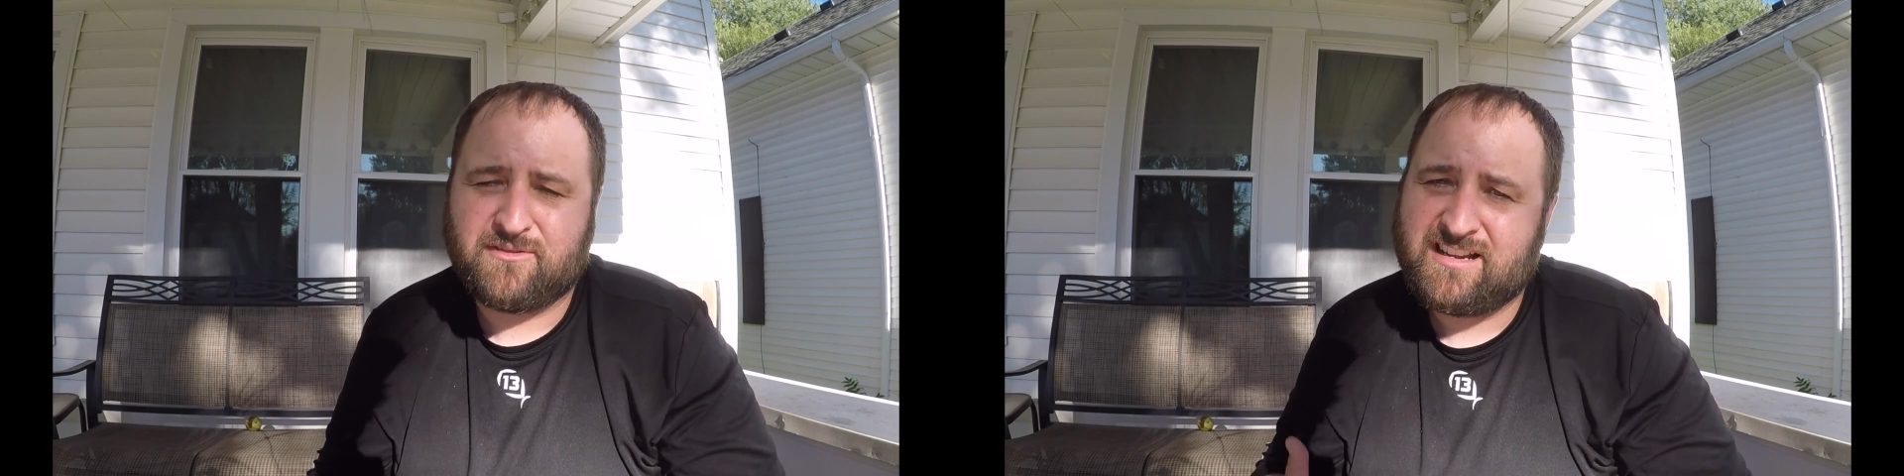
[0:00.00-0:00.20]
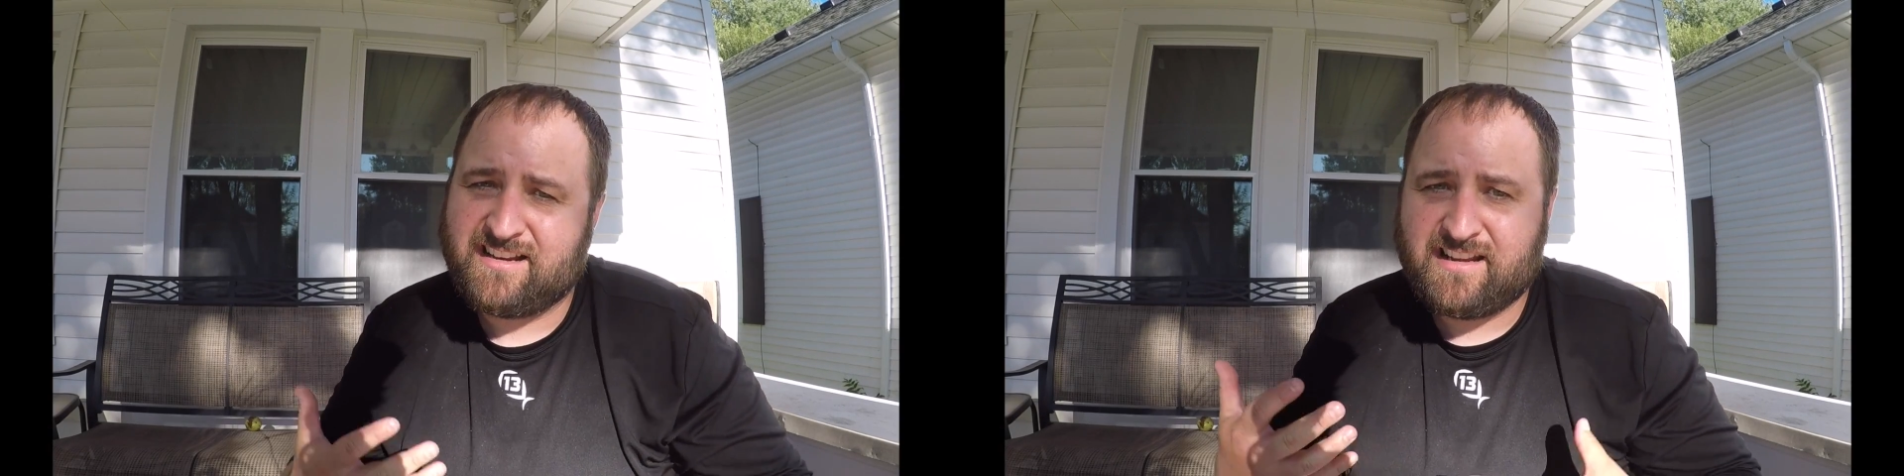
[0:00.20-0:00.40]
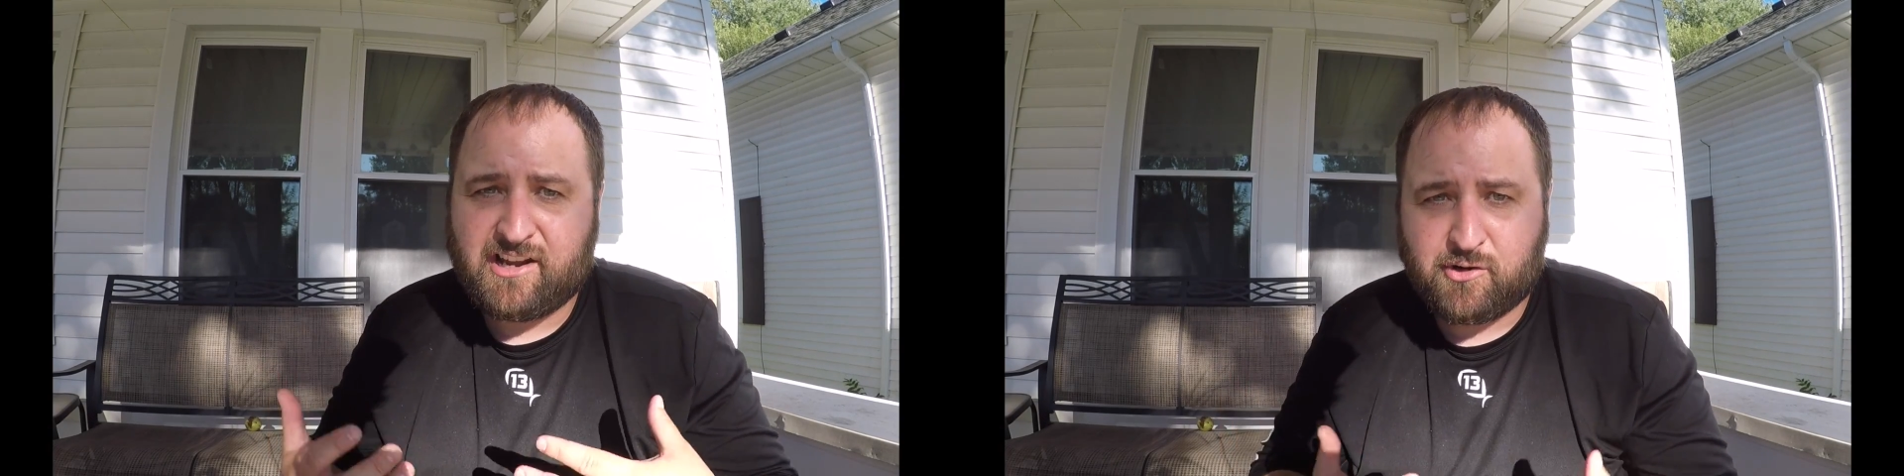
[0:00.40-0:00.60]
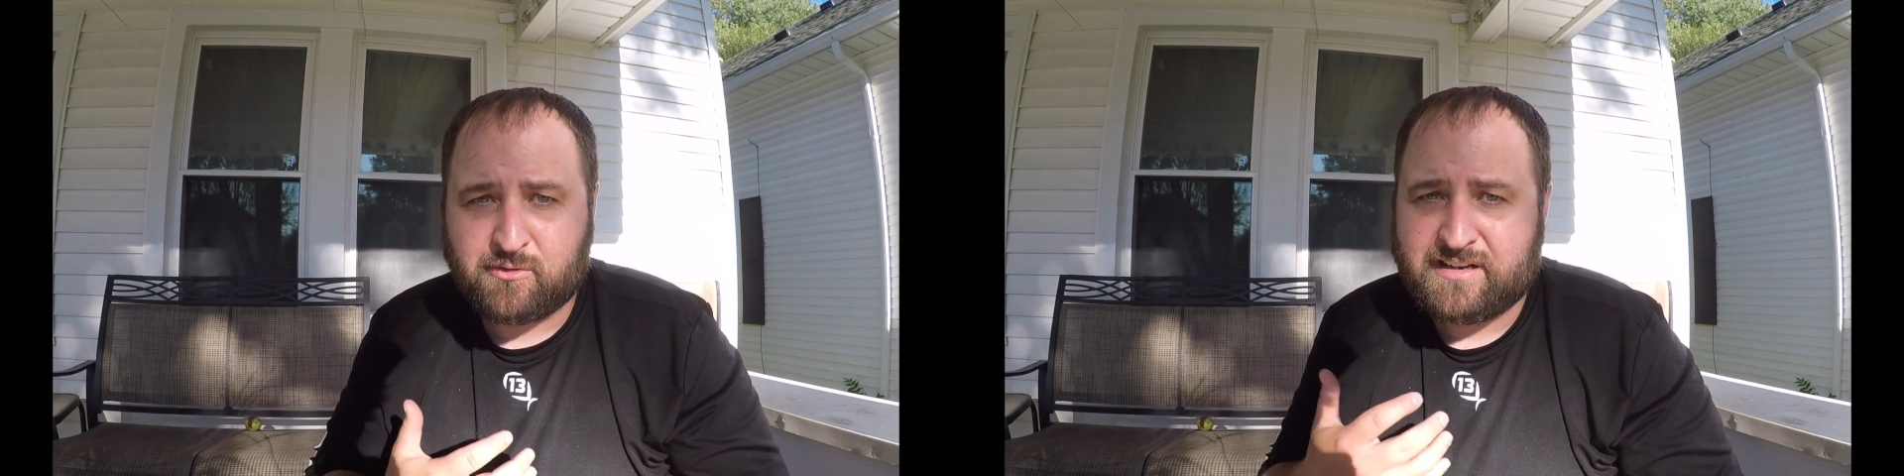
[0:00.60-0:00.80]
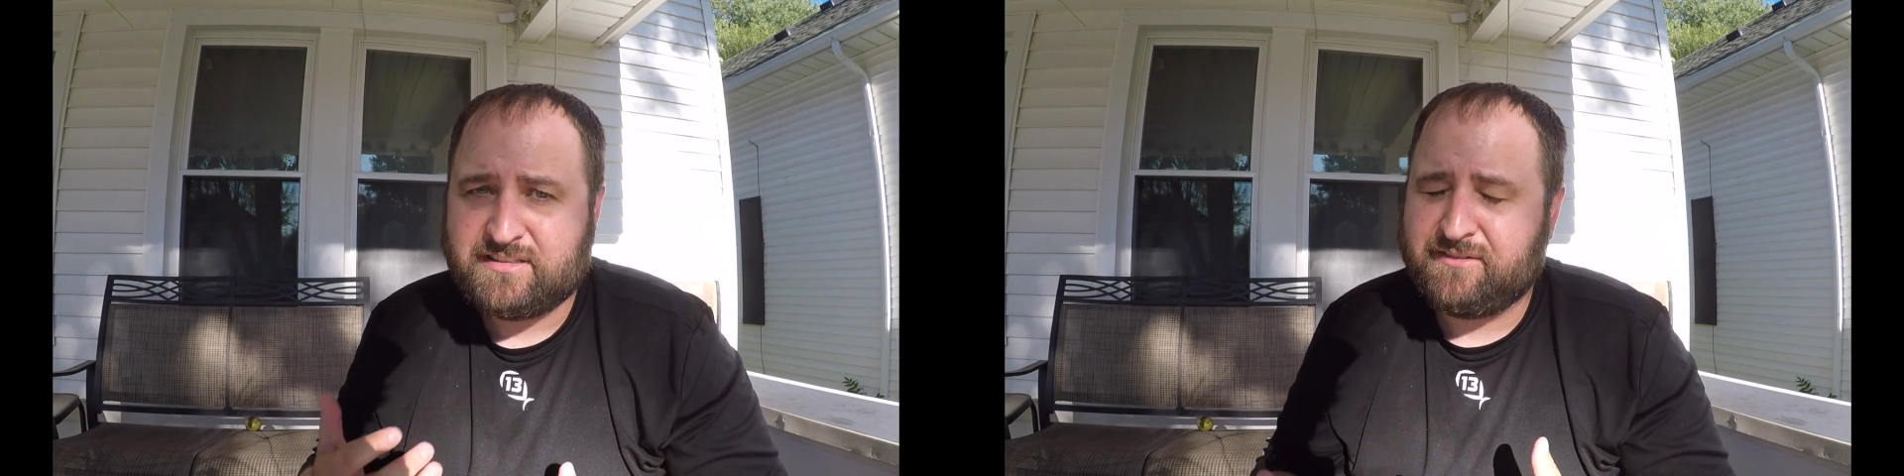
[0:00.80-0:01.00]
We're not in that
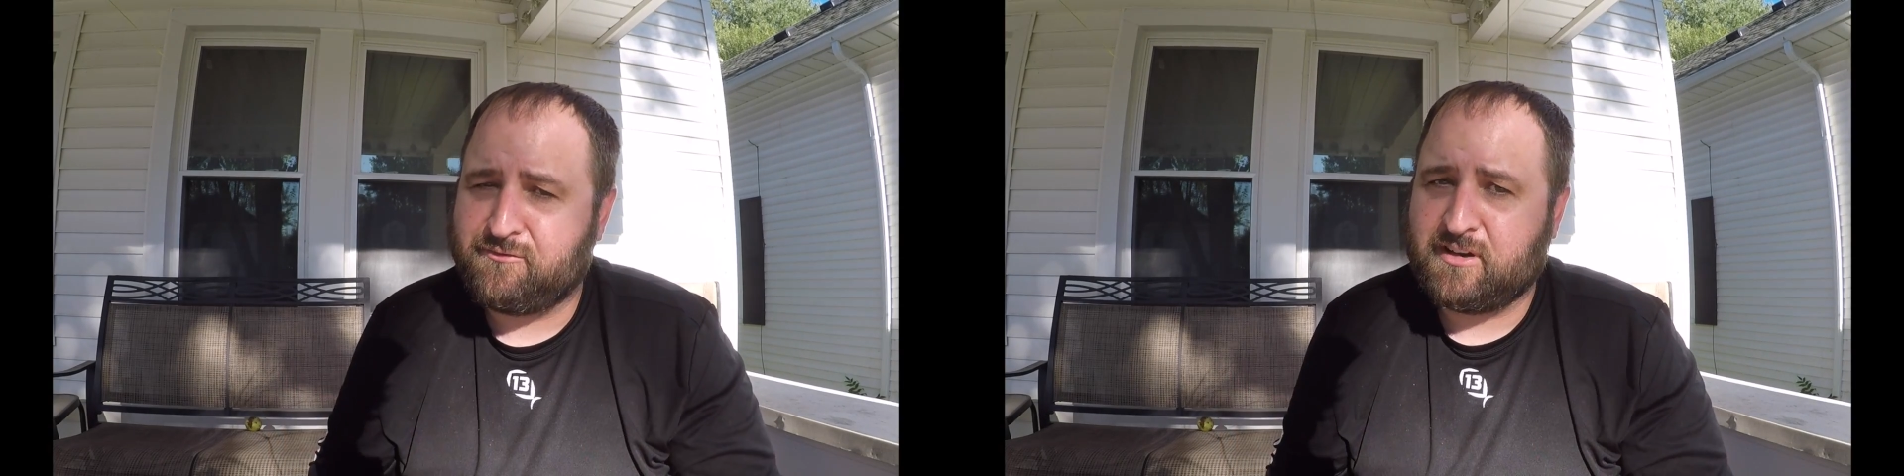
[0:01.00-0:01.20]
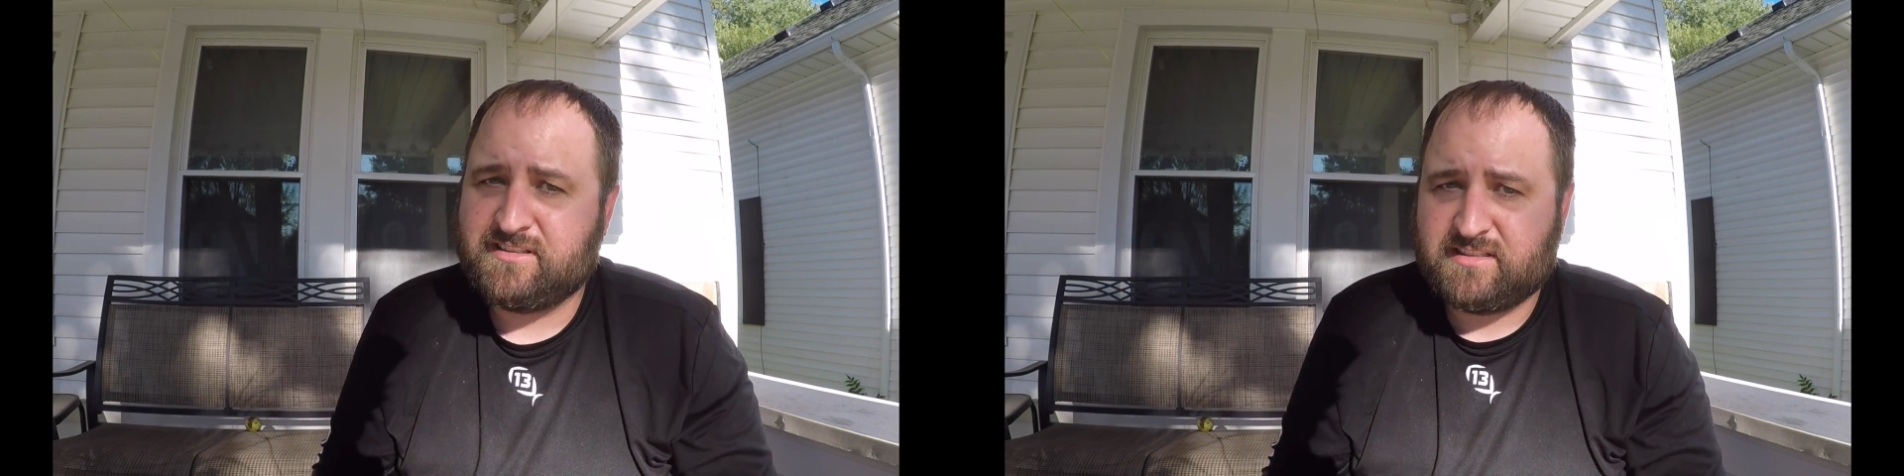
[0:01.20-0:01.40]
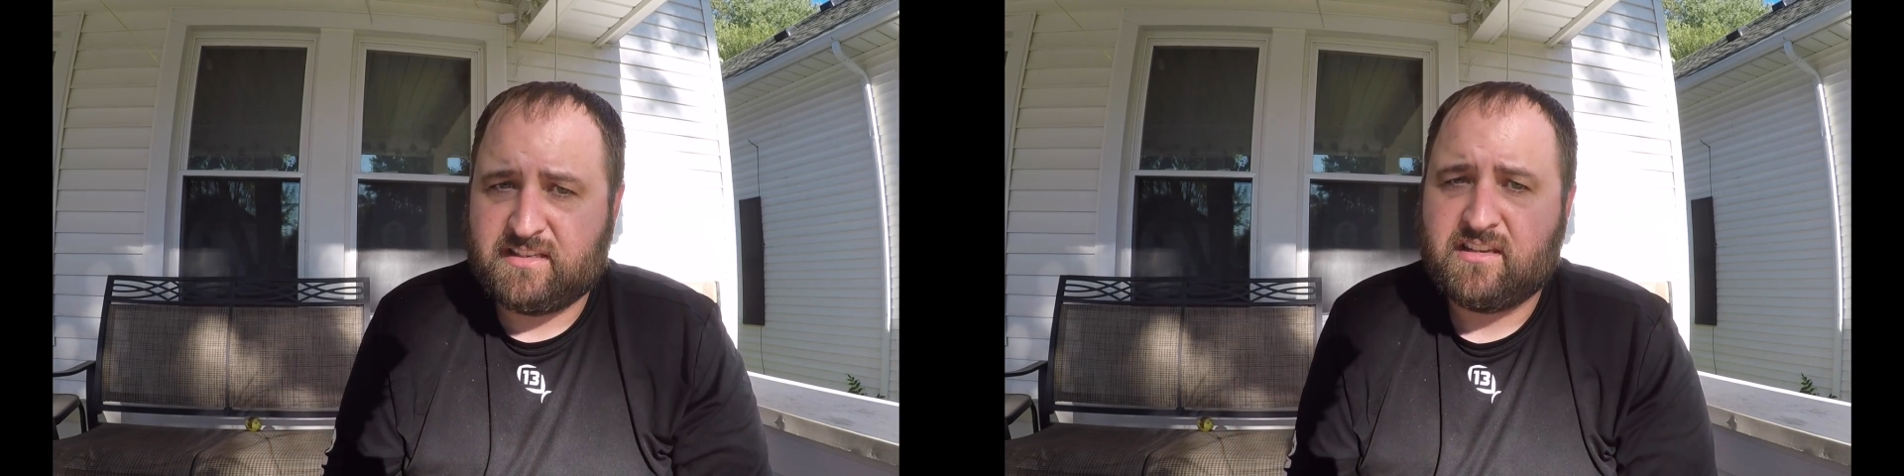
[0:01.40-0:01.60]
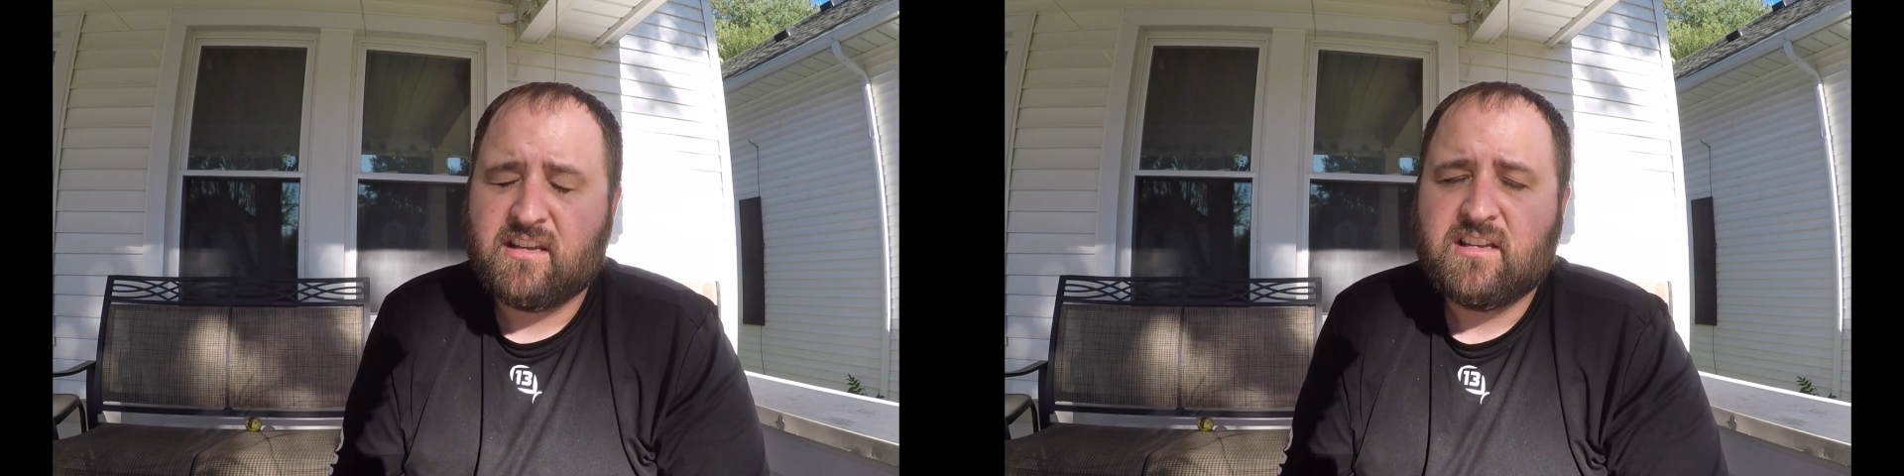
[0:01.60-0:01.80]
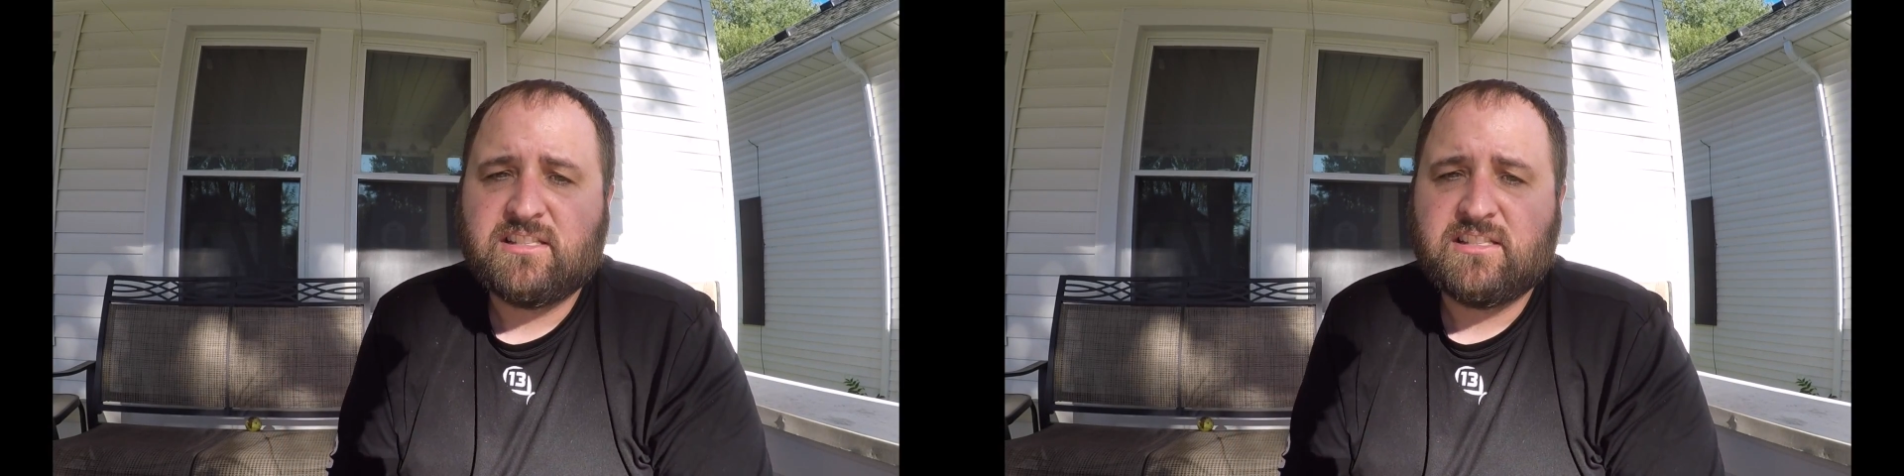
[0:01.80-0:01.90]
crazy frenzy